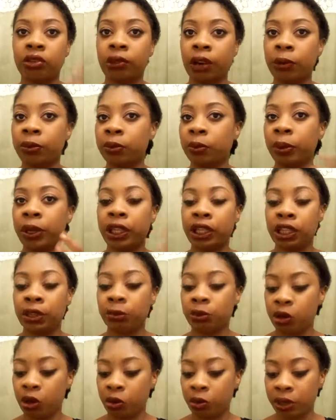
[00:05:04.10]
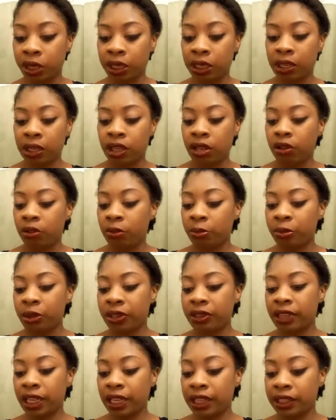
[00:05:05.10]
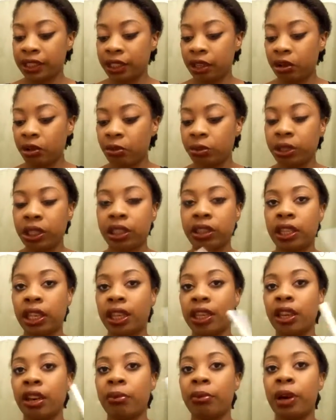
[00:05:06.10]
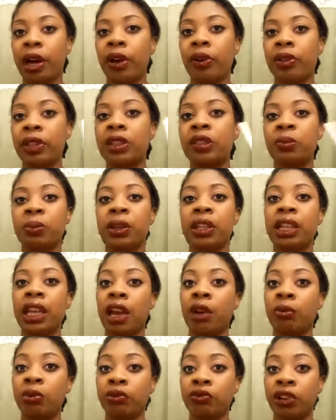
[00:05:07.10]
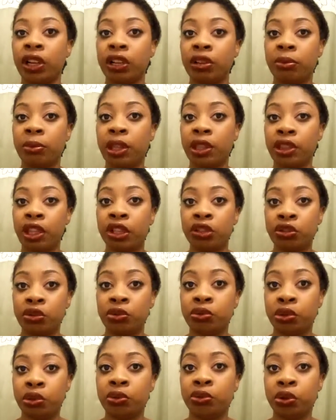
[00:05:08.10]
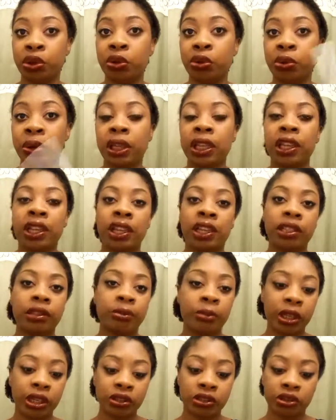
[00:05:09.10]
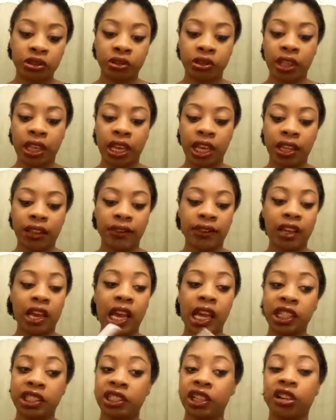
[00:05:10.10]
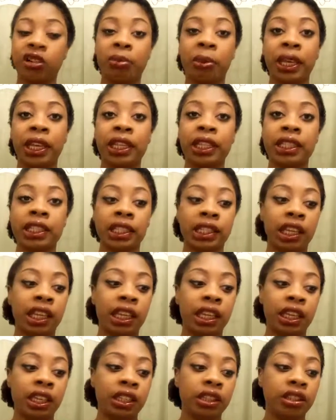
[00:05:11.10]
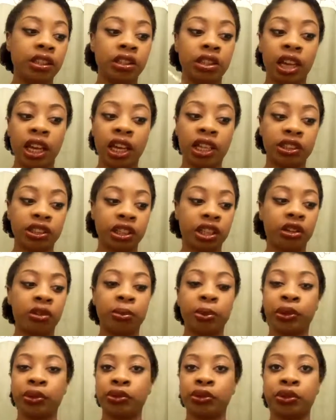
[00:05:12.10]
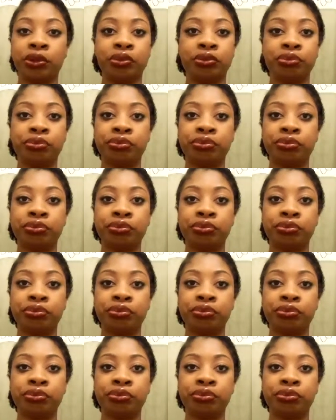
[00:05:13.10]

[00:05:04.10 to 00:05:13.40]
You wipe it away and keep going. But that's the only thing about this pen I would recommend that you do do is make sure that your eyeshadow base and your eyeshadow pencil